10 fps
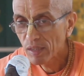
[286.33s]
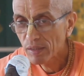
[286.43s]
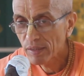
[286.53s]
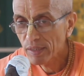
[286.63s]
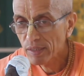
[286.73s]

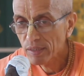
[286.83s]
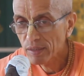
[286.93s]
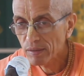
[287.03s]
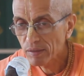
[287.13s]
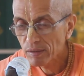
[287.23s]

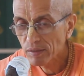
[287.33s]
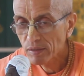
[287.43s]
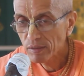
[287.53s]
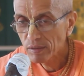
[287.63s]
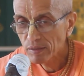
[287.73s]
the
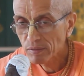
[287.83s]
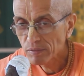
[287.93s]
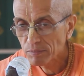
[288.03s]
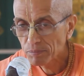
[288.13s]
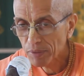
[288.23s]

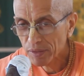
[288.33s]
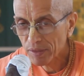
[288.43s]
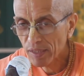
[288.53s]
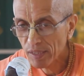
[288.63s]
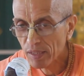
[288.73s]

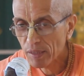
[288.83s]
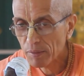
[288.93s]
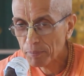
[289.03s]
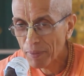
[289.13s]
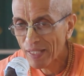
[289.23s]

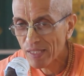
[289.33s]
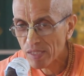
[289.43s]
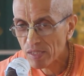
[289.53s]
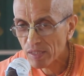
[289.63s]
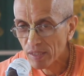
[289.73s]
particular
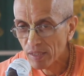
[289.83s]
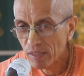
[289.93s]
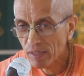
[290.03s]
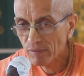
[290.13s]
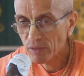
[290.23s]
palace
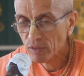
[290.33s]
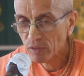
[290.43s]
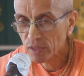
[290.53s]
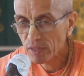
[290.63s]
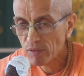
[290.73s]
in which
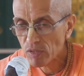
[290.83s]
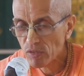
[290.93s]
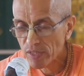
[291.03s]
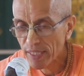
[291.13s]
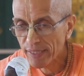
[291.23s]
Krishna was
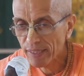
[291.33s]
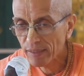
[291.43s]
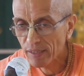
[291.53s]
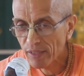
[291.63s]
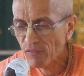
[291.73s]

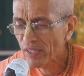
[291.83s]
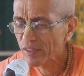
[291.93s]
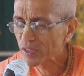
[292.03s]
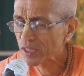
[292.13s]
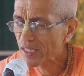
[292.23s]
residing. In
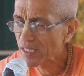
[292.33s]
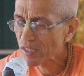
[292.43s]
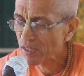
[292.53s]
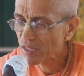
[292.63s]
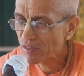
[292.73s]
fact,
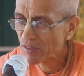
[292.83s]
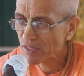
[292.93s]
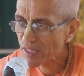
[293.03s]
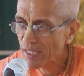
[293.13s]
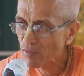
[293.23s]
Krishna doesn't
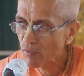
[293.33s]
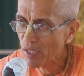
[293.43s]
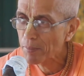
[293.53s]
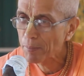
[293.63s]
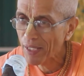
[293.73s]
reside in
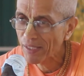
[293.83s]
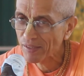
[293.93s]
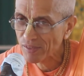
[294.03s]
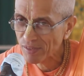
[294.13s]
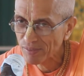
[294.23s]
one
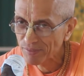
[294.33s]
palace.